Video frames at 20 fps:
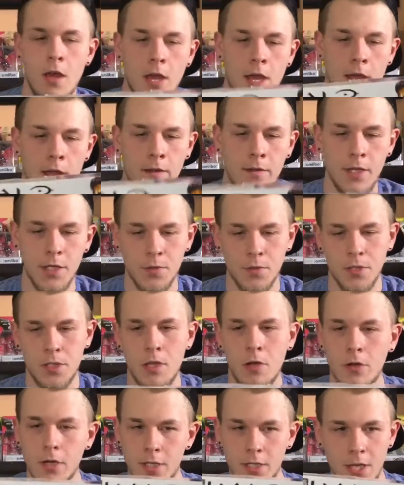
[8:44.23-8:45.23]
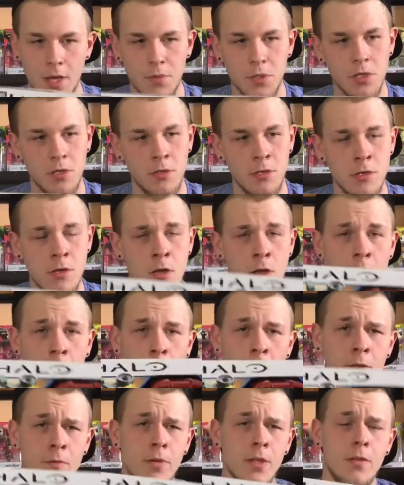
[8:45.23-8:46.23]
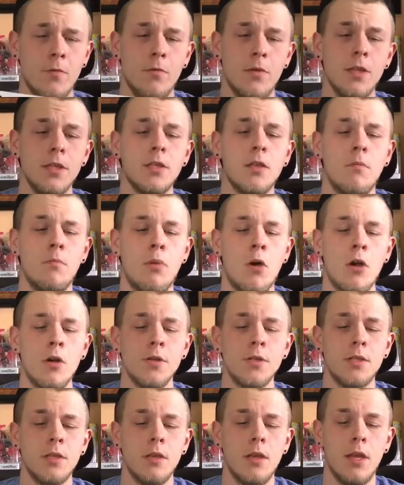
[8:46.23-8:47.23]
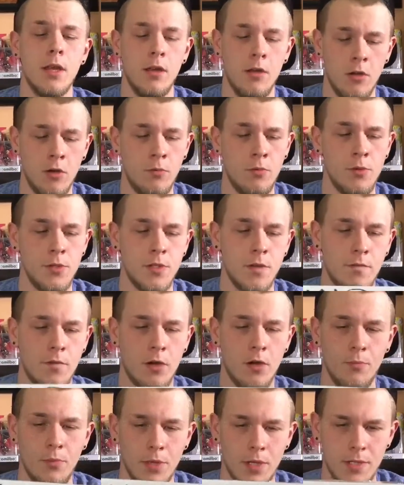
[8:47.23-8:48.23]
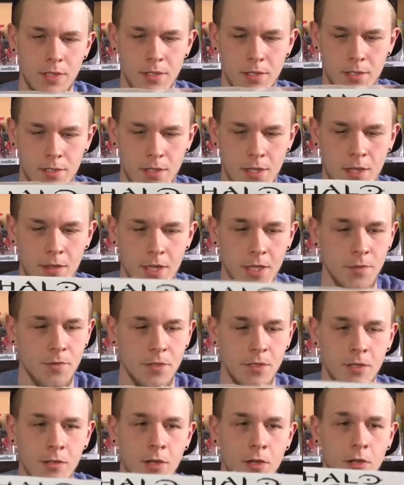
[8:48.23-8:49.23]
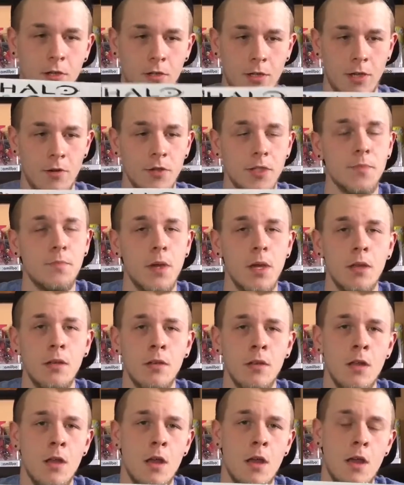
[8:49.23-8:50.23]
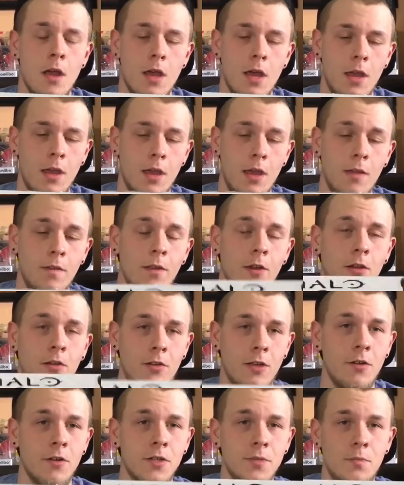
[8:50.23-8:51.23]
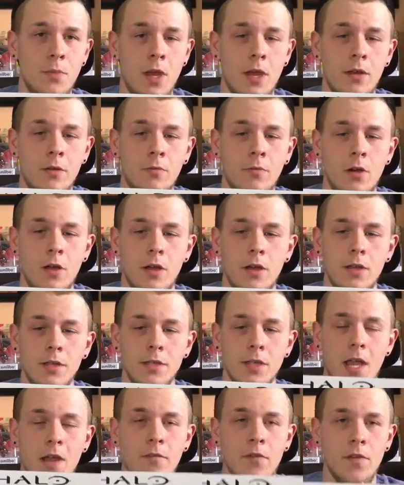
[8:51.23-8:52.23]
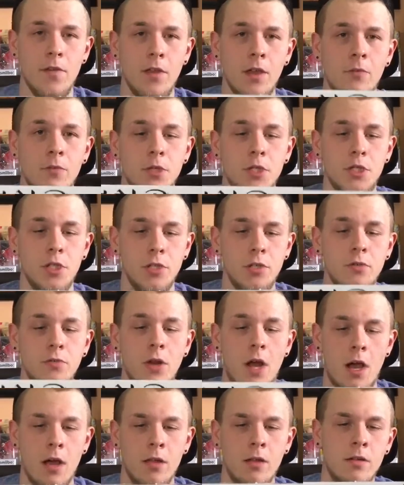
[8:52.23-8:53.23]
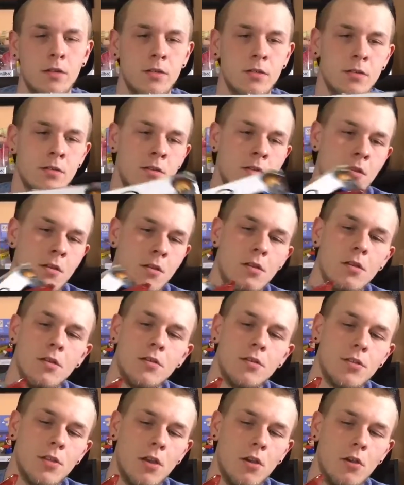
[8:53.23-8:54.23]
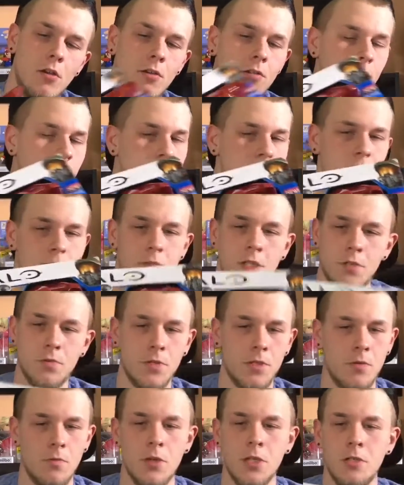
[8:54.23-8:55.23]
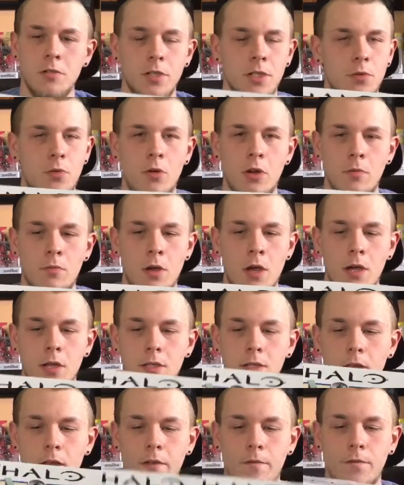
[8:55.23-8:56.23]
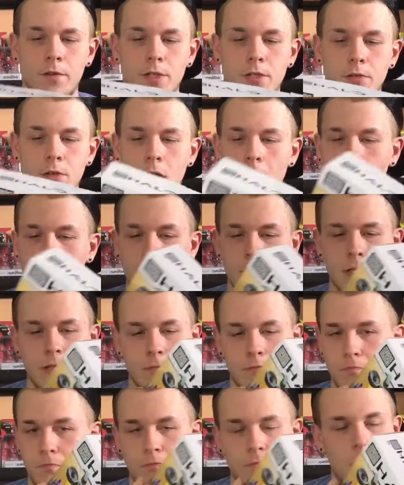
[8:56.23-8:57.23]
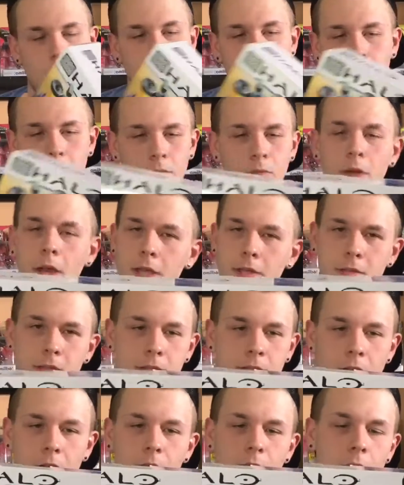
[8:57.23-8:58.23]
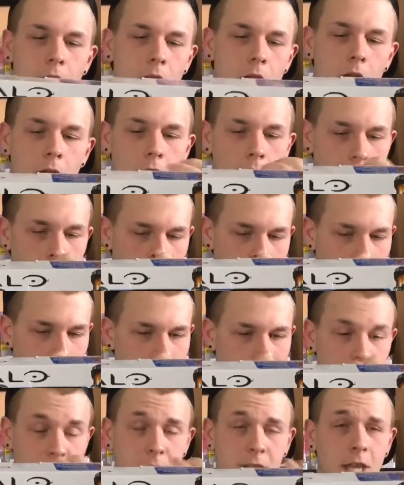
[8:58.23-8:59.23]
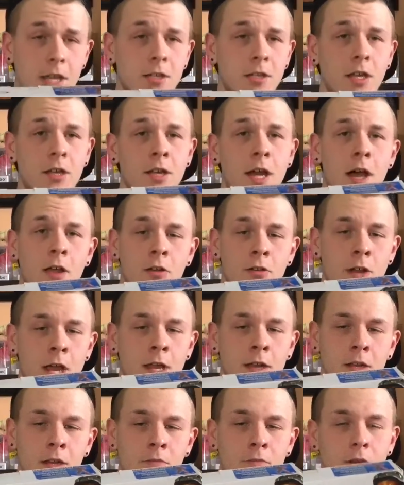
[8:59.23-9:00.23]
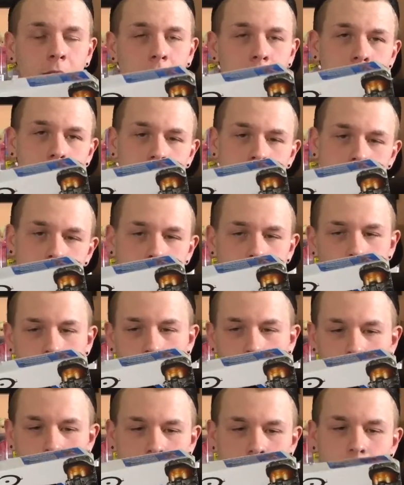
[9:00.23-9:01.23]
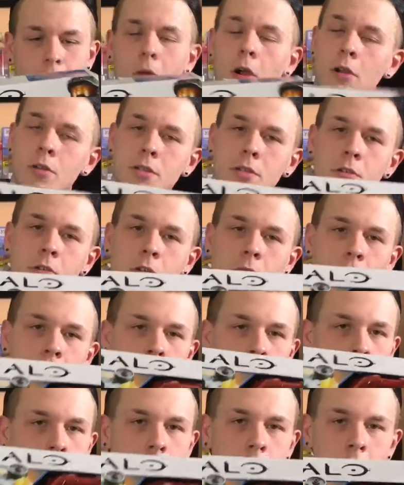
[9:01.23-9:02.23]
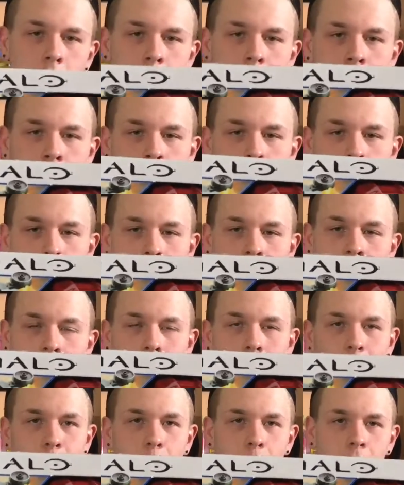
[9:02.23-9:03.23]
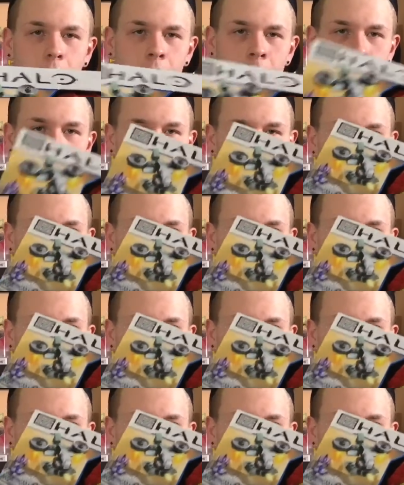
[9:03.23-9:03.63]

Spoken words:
And this was no exception. We went to Barnes and Nobles of all places, and this was in their clearance bin. And their clearance bin was, everything was $2. So this was originally $20, and for $2, I couldn't pass this up. And it was actually $1.90 because she has some Barnes & Noble little VIP